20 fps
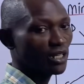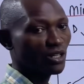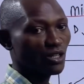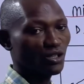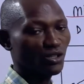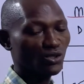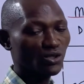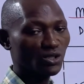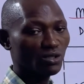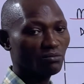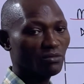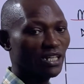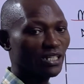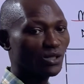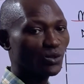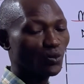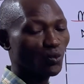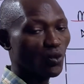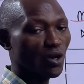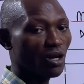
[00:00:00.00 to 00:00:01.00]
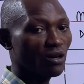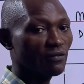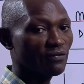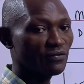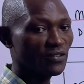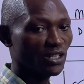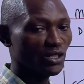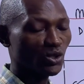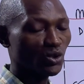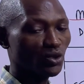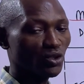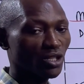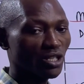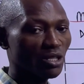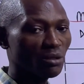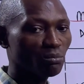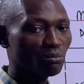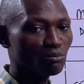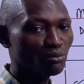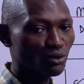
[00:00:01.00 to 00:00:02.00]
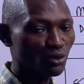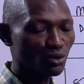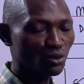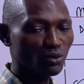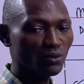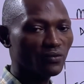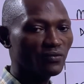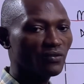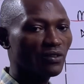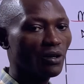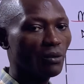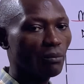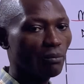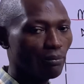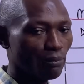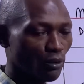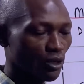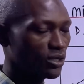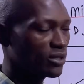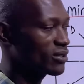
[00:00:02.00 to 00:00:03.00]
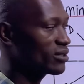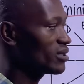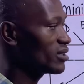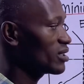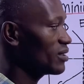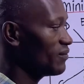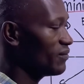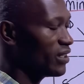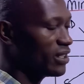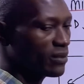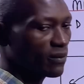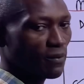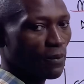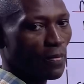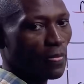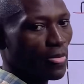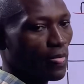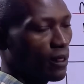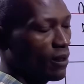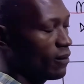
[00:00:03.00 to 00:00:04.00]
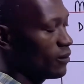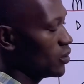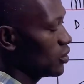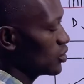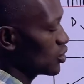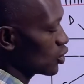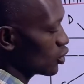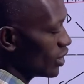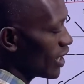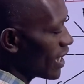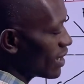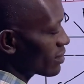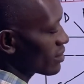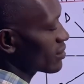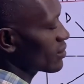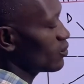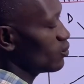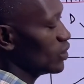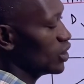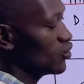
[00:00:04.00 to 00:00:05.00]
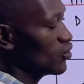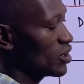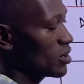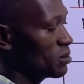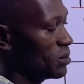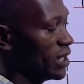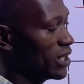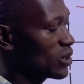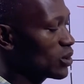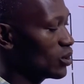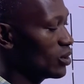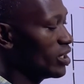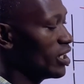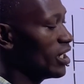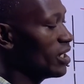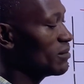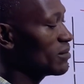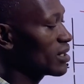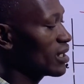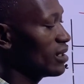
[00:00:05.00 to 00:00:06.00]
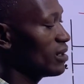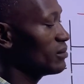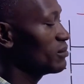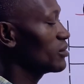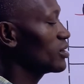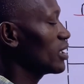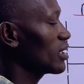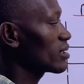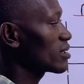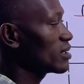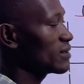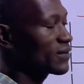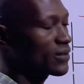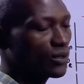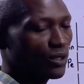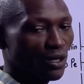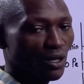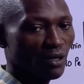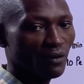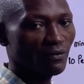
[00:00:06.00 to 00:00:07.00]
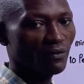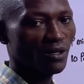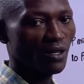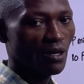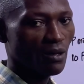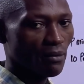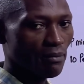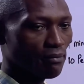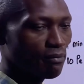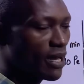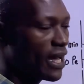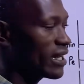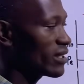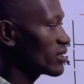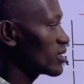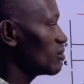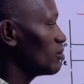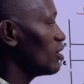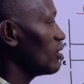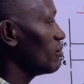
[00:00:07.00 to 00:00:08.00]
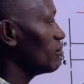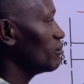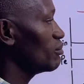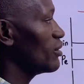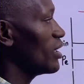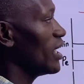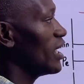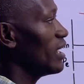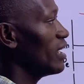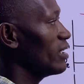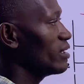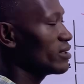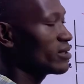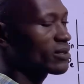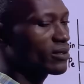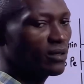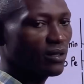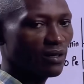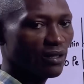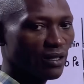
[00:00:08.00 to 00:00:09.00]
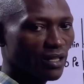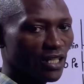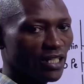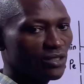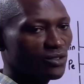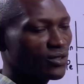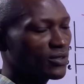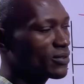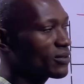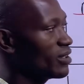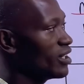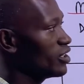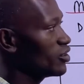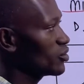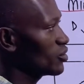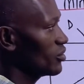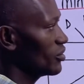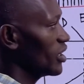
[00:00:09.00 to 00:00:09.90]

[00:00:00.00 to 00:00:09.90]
consumer's welfare to improve positively. So that's with respect to the aims and objectives of maximum price legislation.